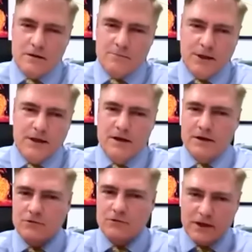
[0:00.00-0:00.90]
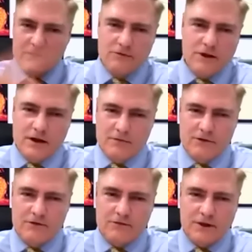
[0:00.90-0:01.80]
the opinion to get rid of
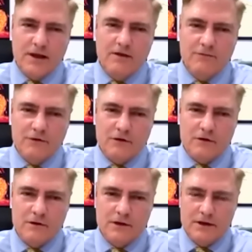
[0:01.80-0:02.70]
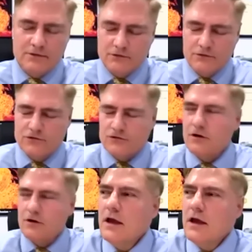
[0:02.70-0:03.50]
this evil institution.